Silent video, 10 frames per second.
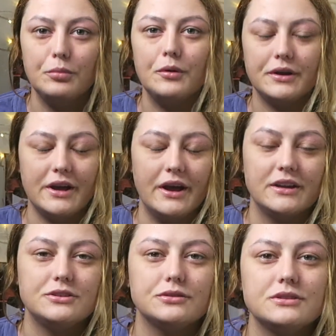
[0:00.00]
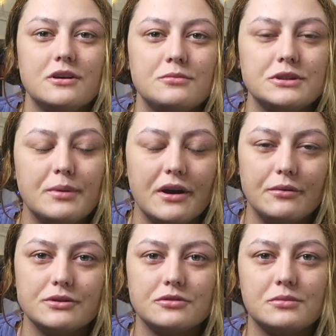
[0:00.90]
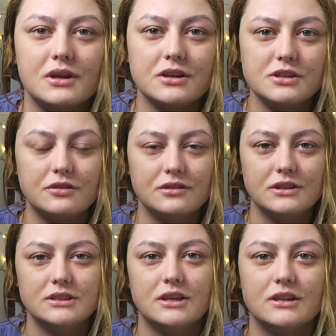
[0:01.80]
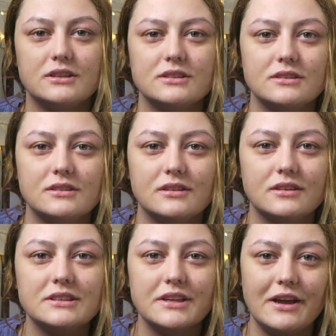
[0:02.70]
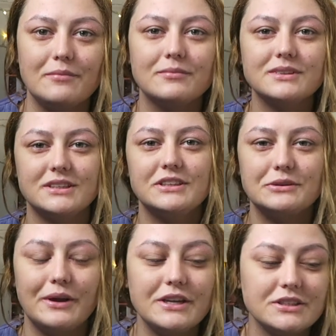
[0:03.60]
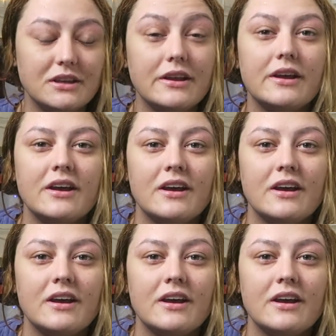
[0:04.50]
but yeah, it's just so much better when someone actually understands the same situation.